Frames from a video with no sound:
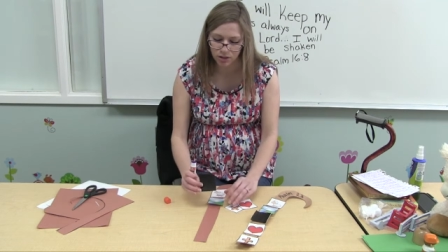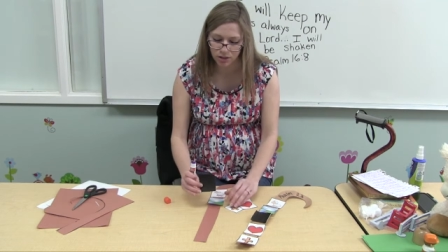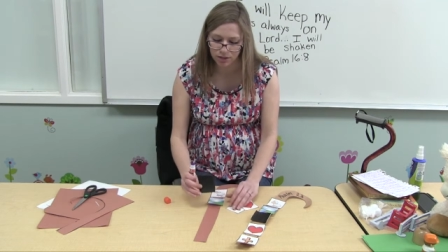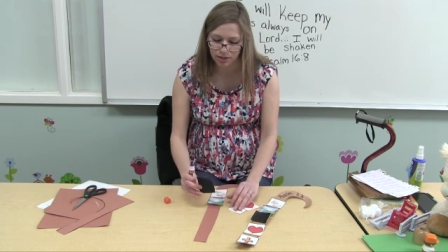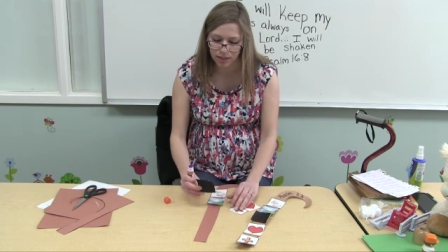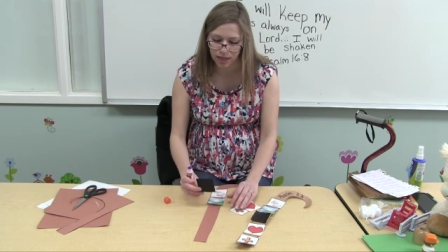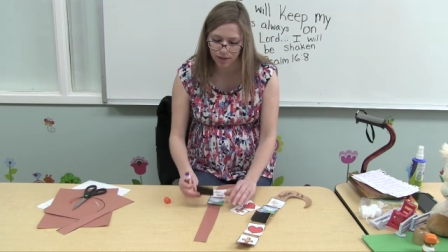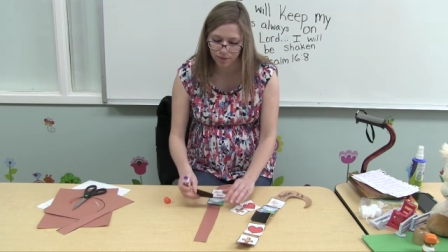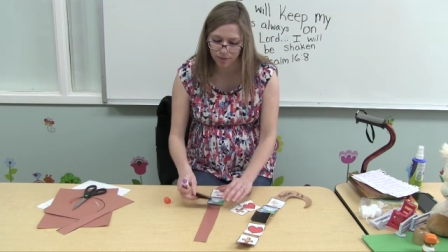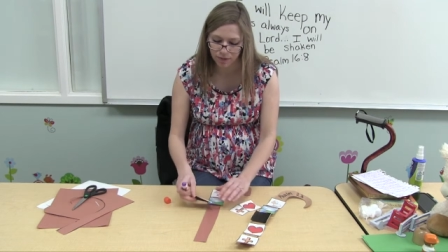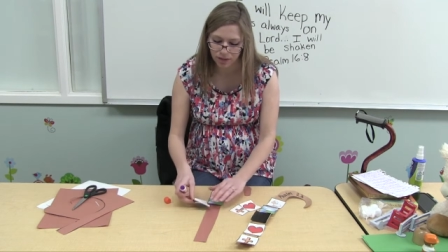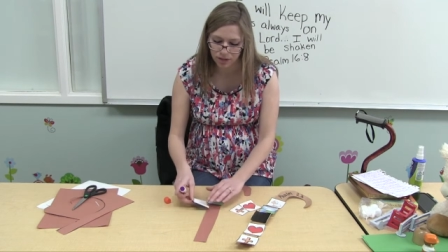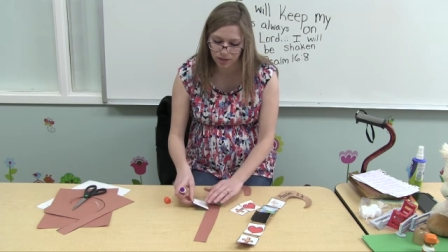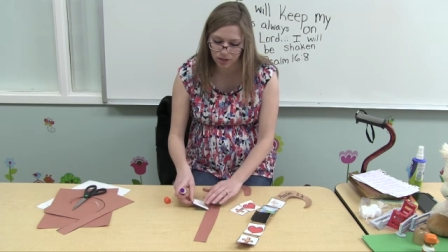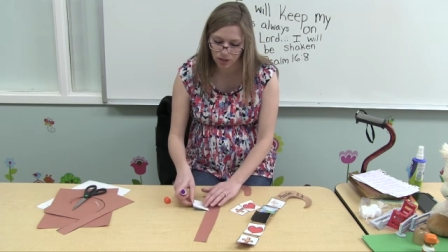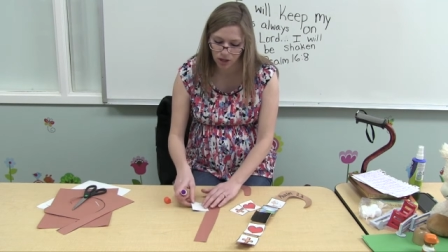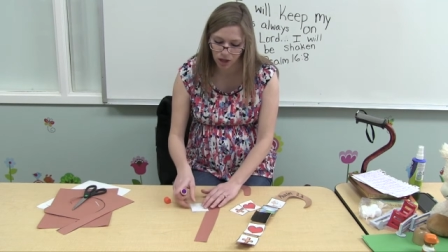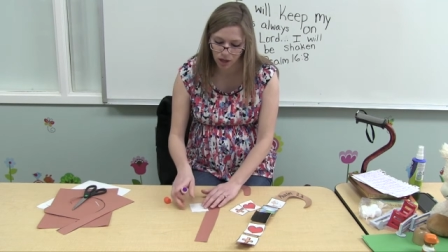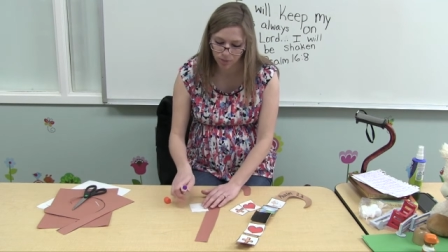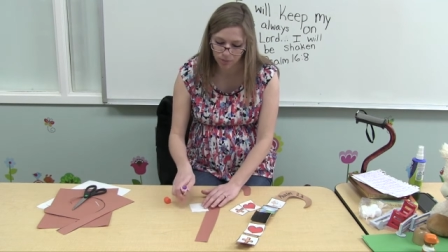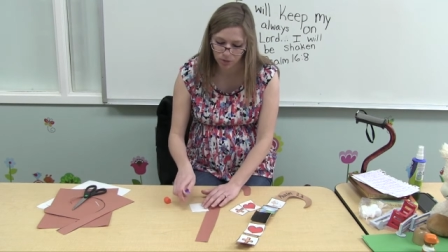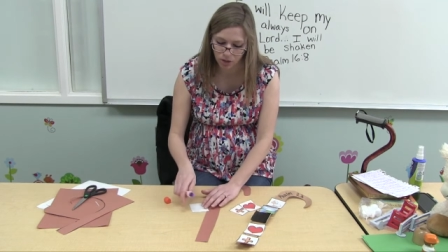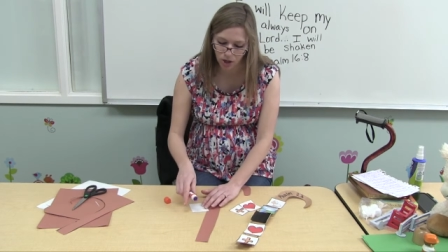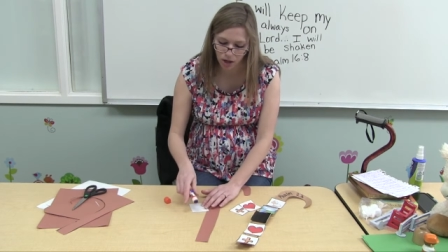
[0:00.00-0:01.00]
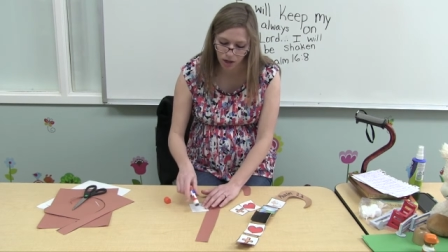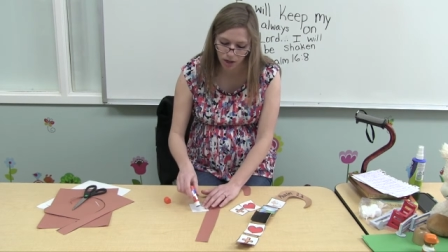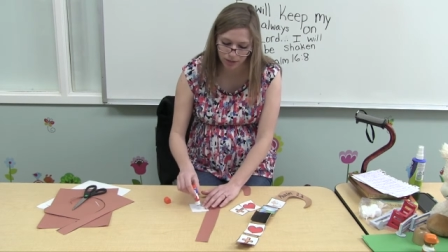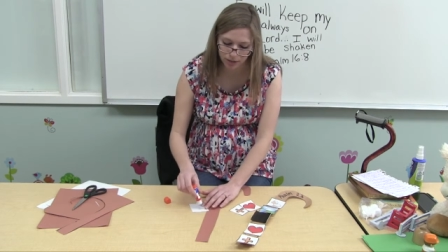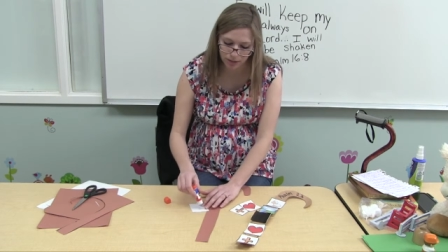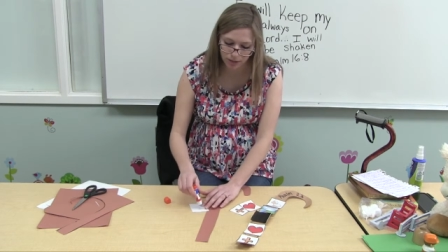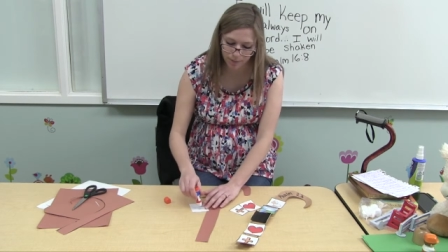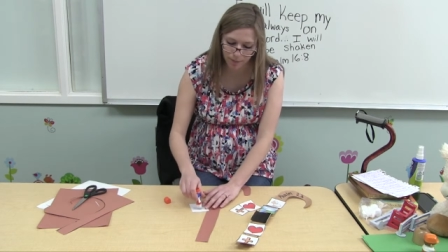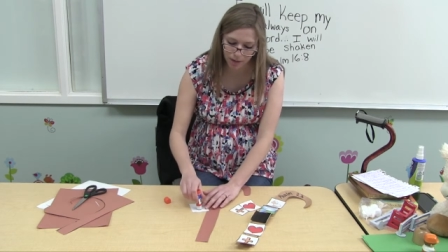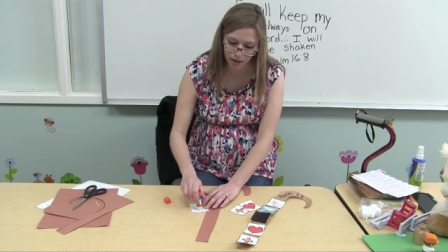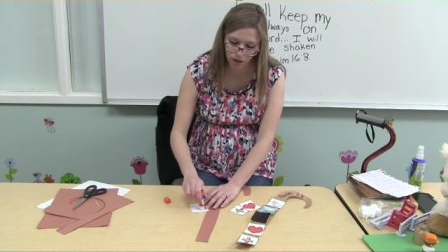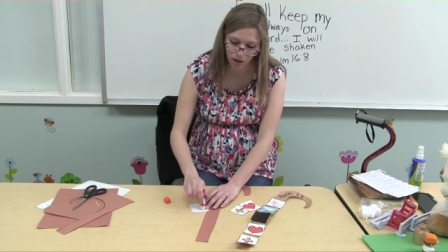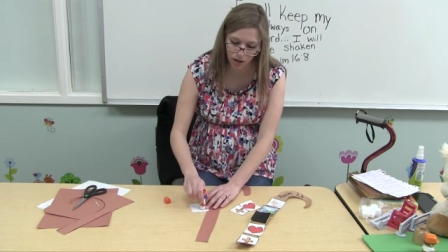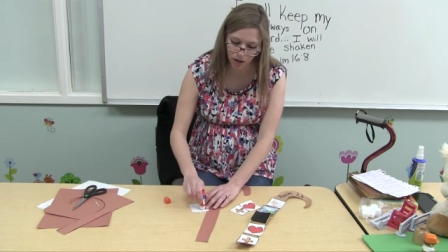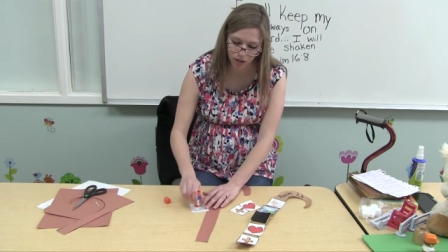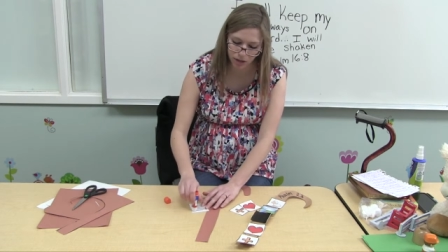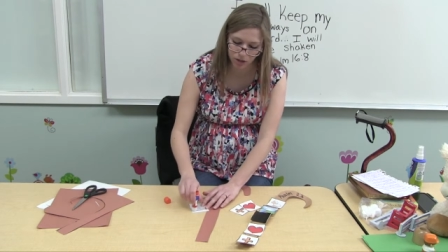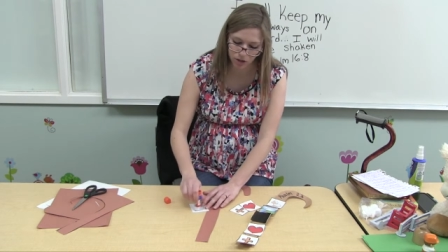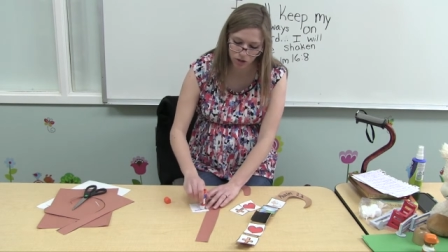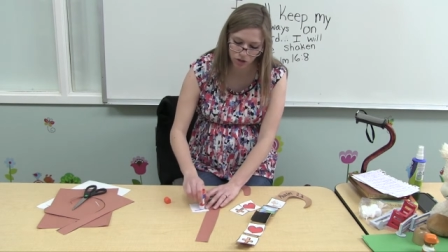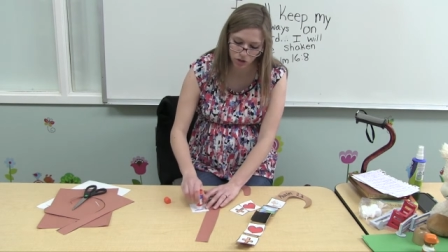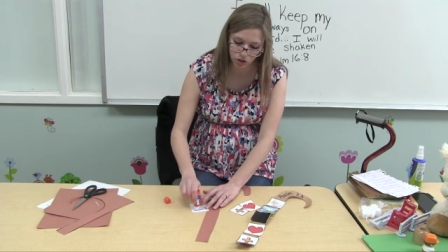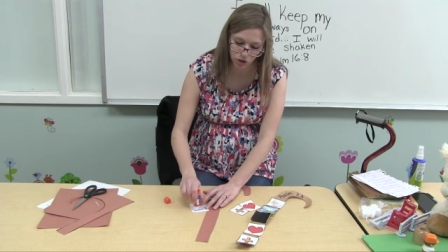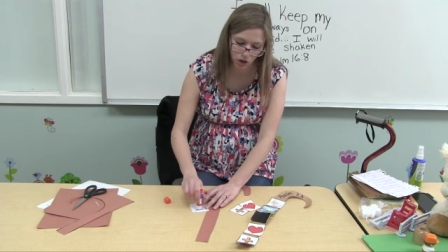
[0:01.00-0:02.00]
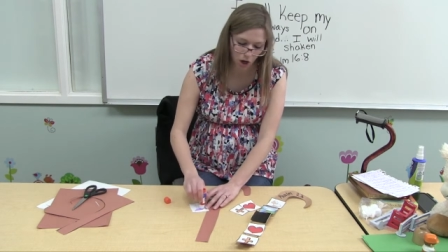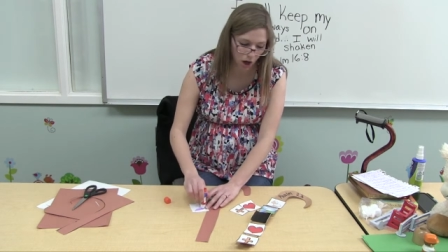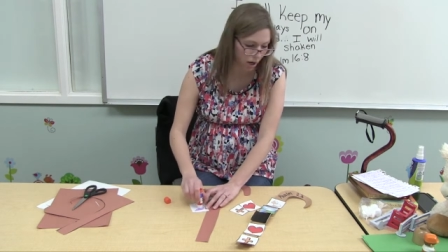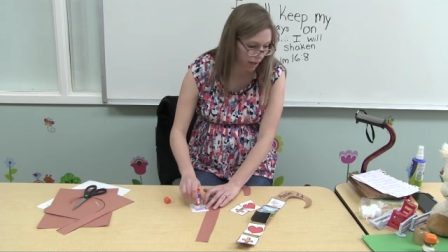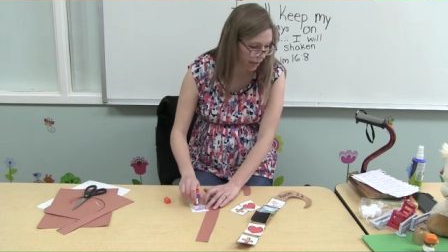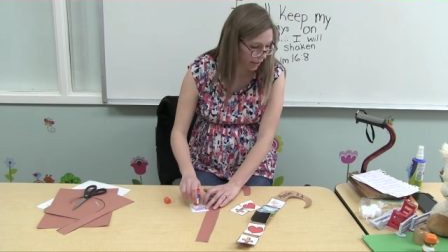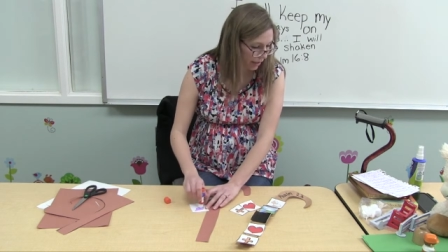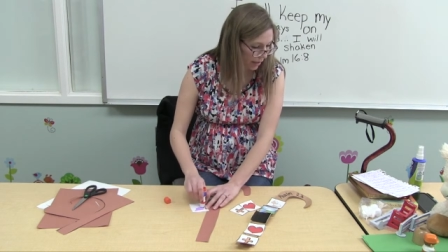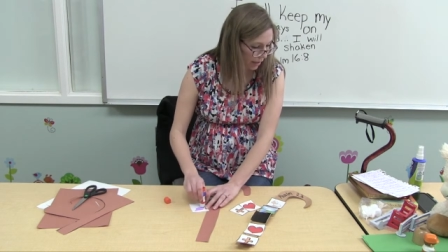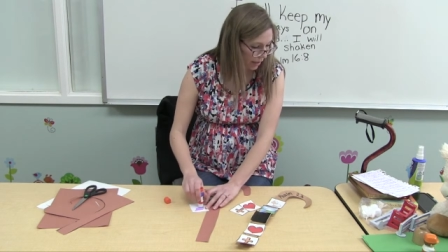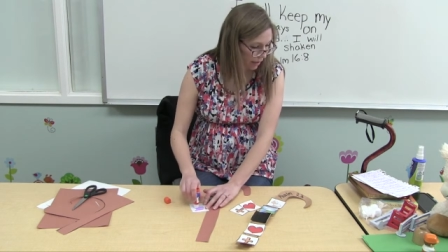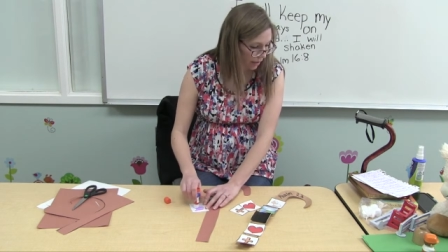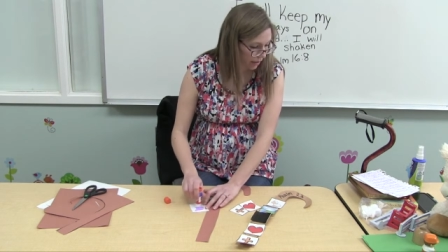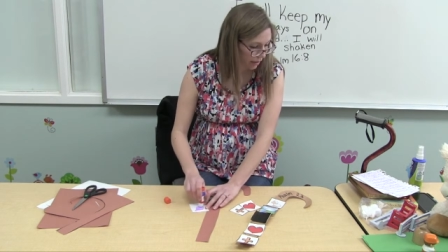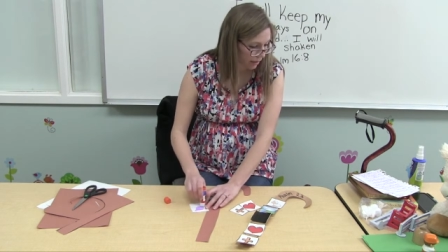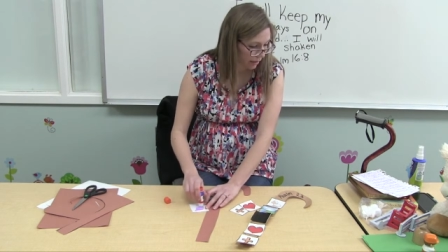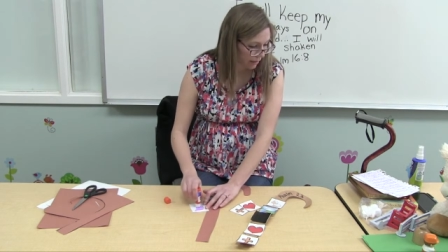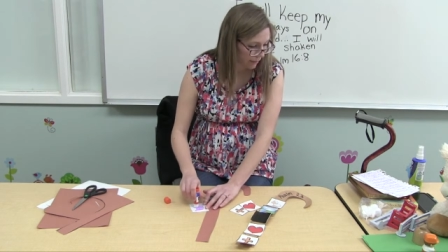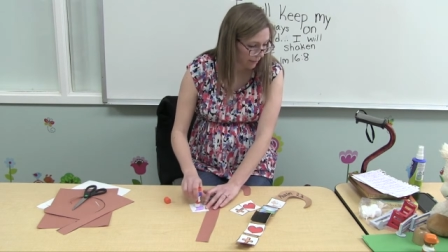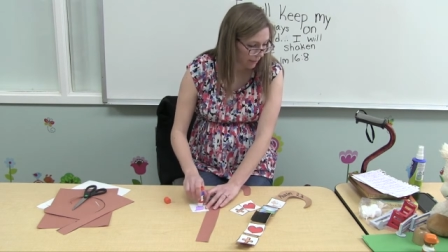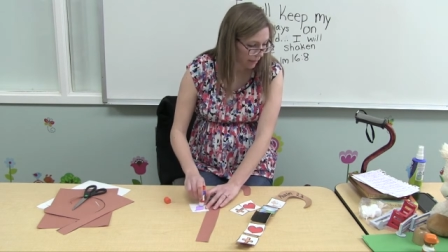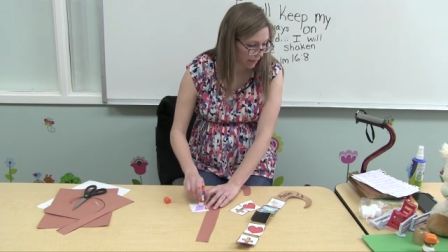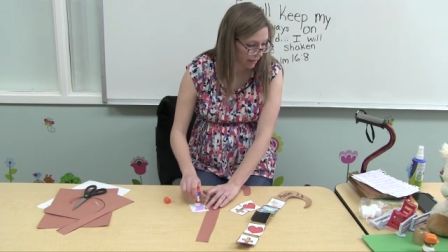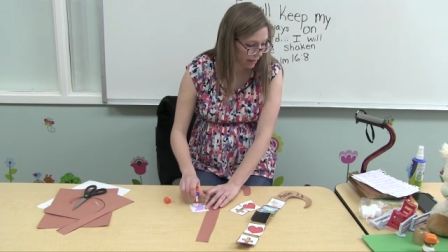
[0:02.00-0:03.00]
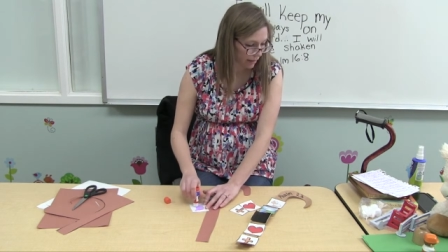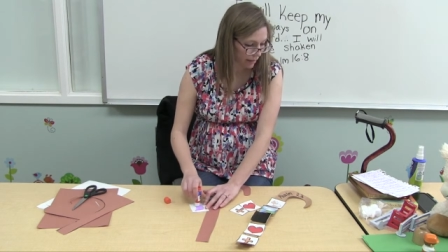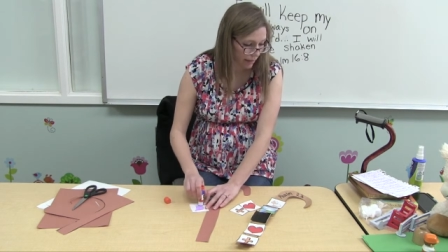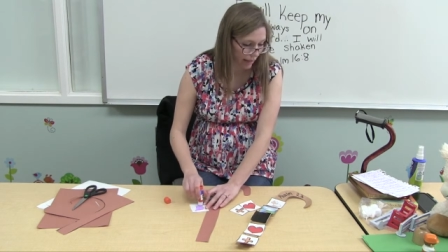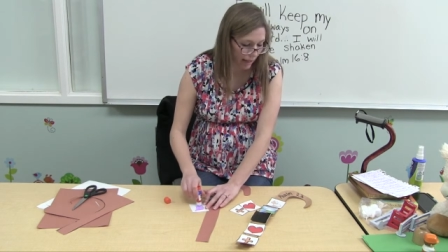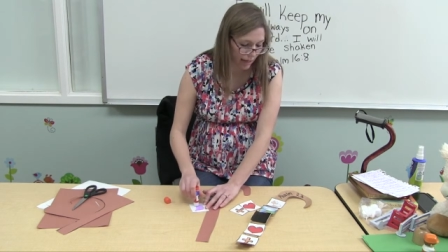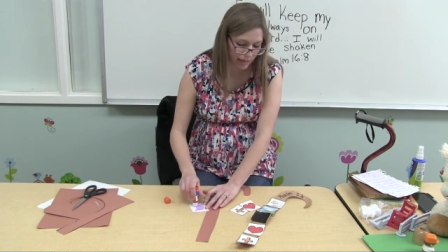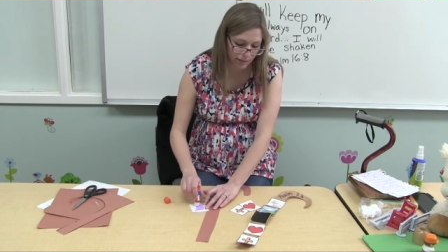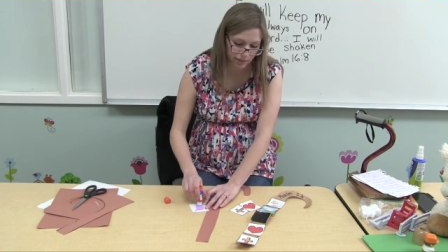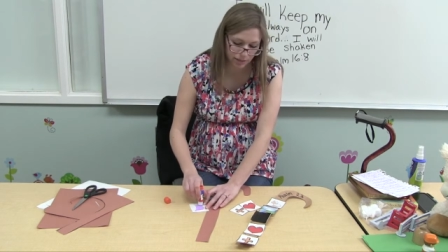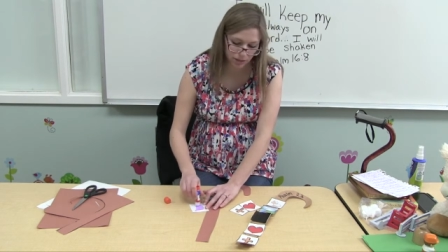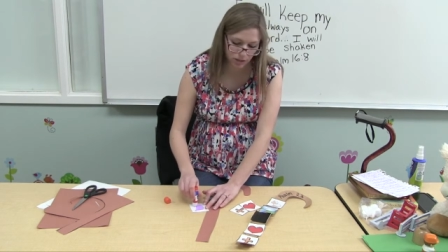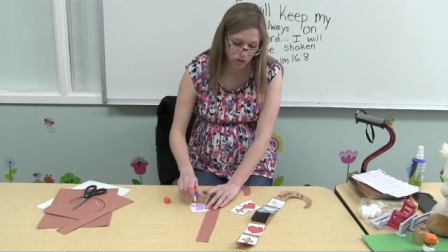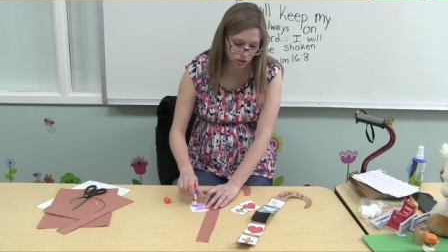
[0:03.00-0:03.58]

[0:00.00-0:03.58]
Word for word: David song talked about a dark place, a